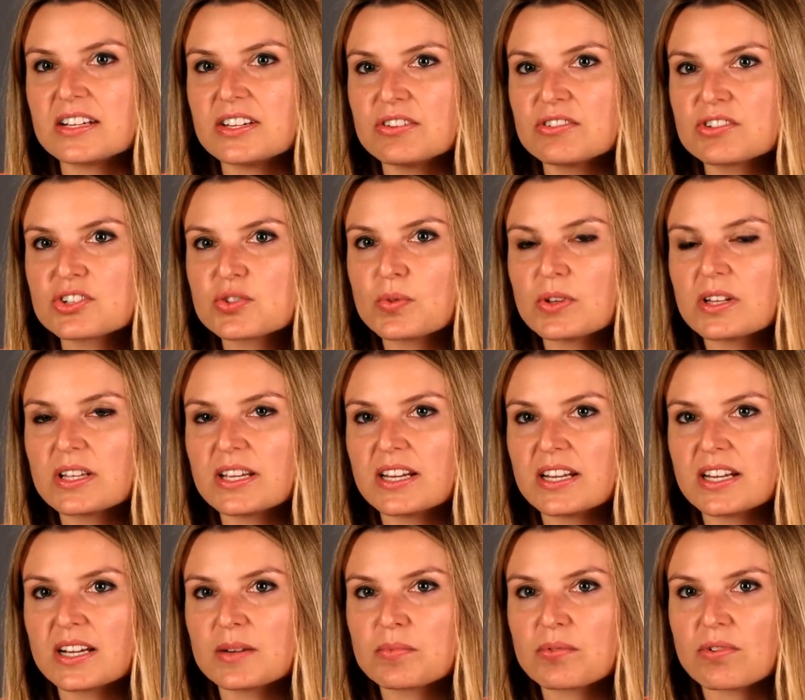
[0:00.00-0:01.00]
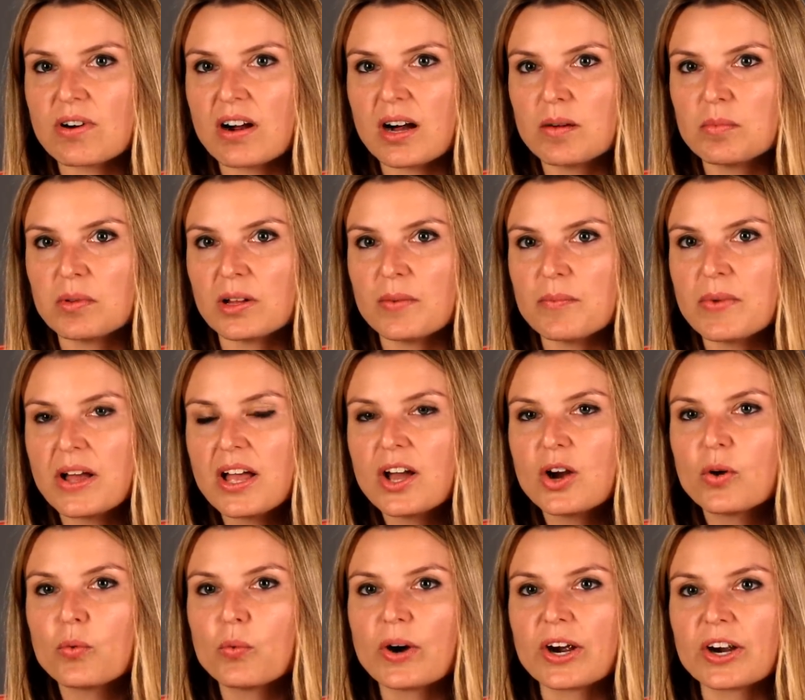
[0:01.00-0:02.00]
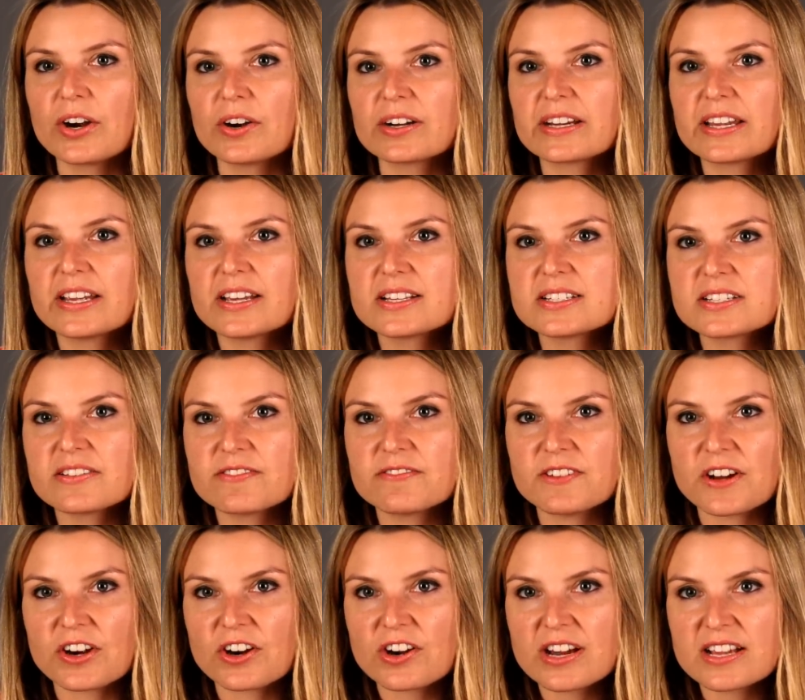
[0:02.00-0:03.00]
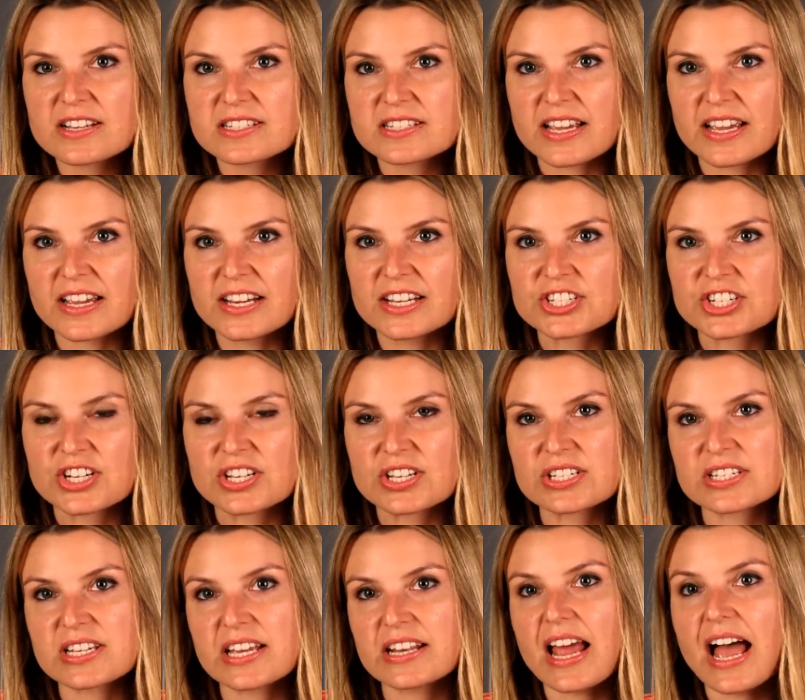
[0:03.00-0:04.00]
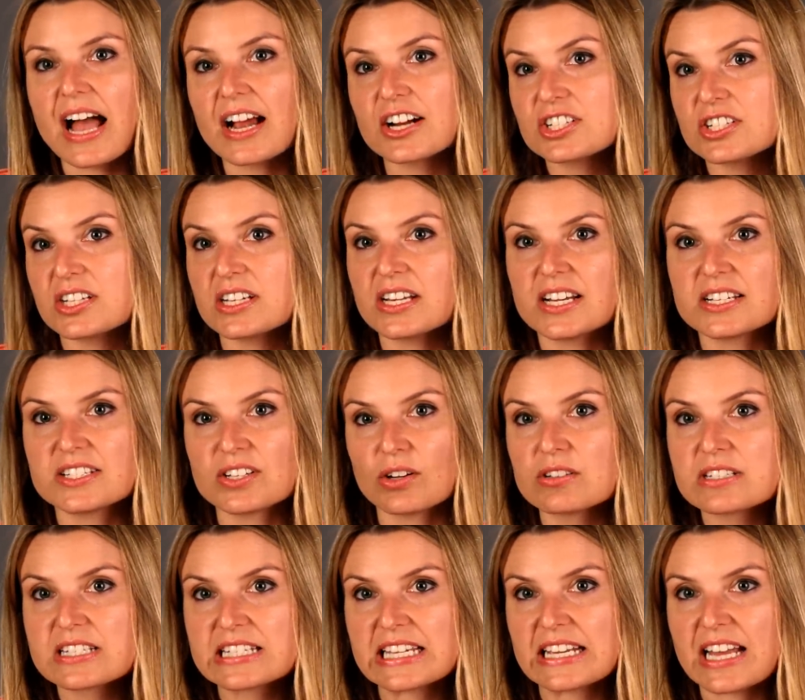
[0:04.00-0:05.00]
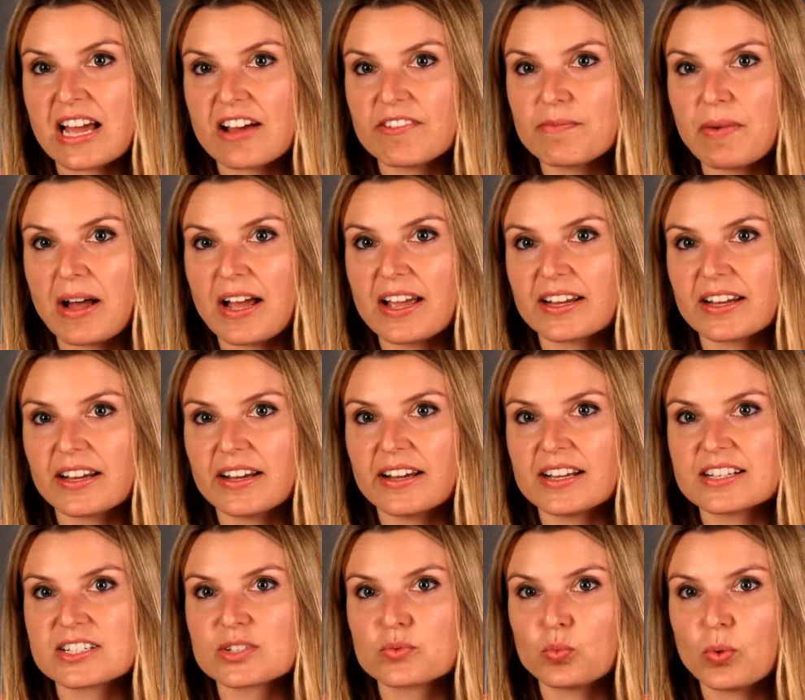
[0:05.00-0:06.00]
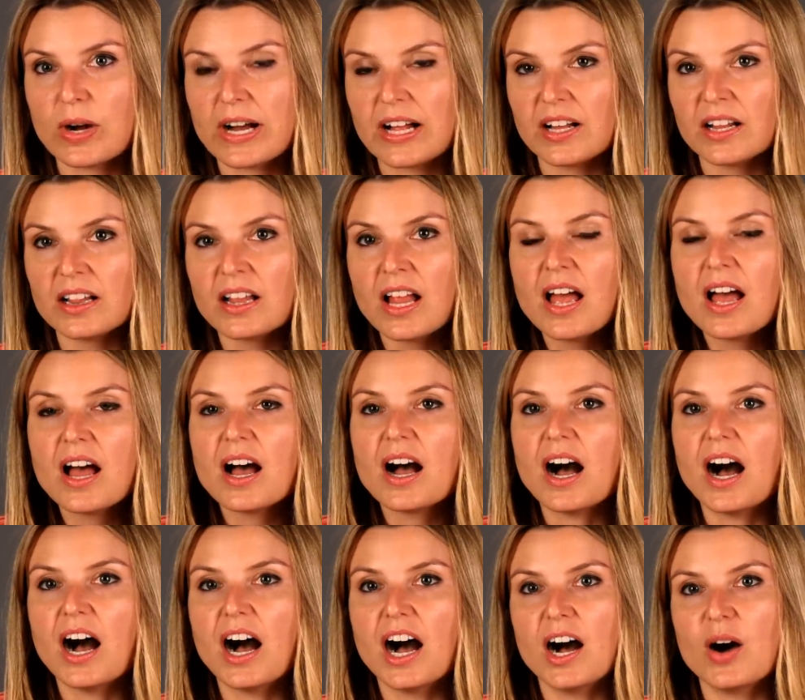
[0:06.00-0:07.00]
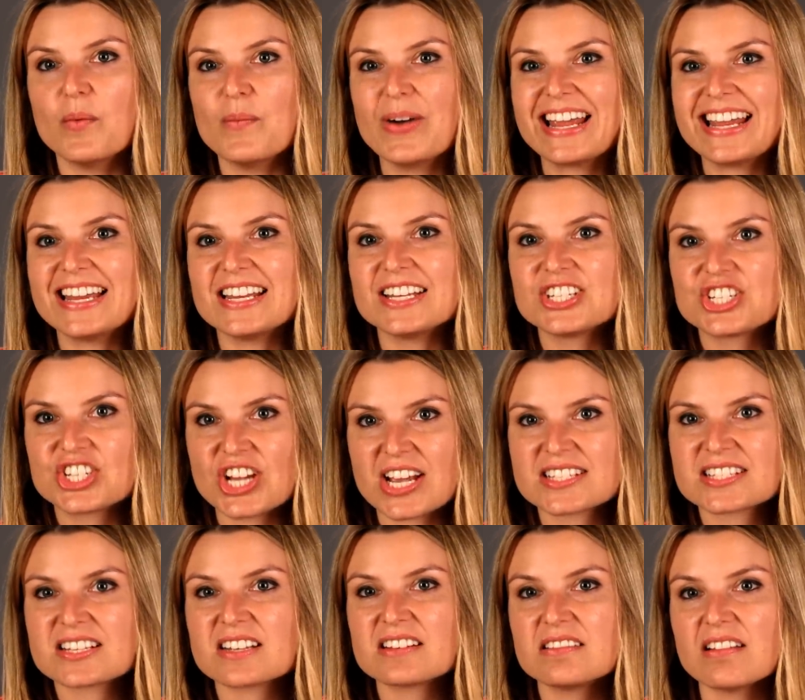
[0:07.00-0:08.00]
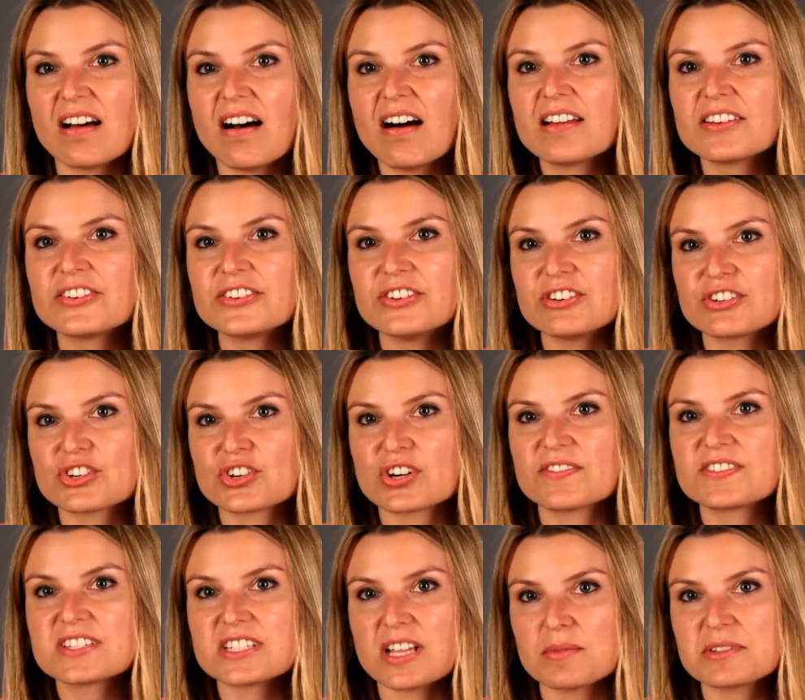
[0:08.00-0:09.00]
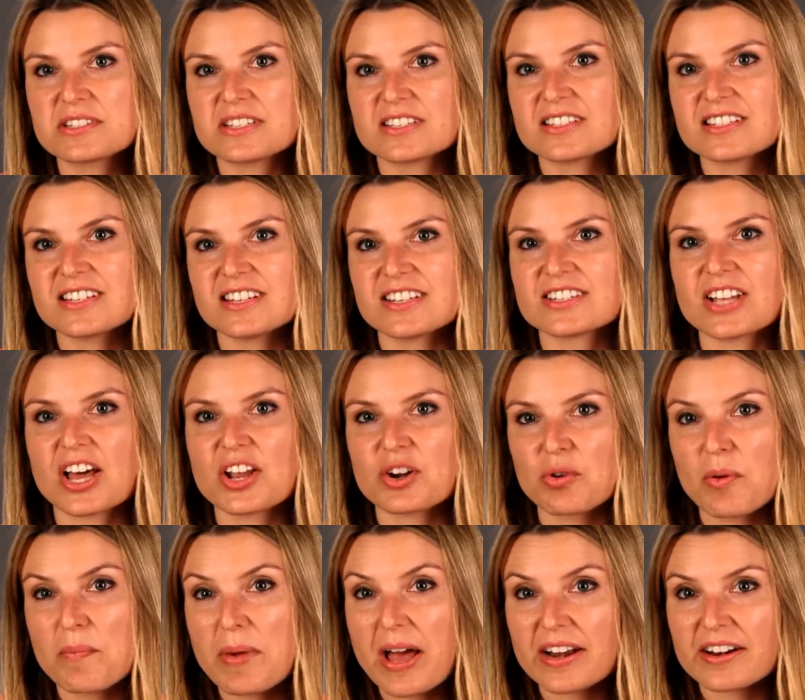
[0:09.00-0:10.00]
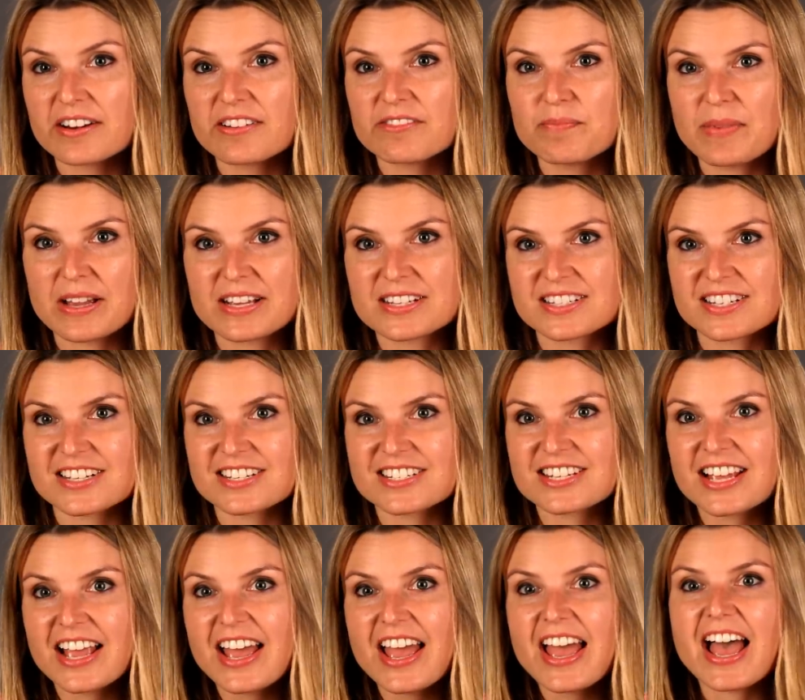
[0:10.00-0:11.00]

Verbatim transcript: unusual eating problem where kids of various ages, and actually adults can have pica as well, um, ingest non nutritive substances on a repetitive basis.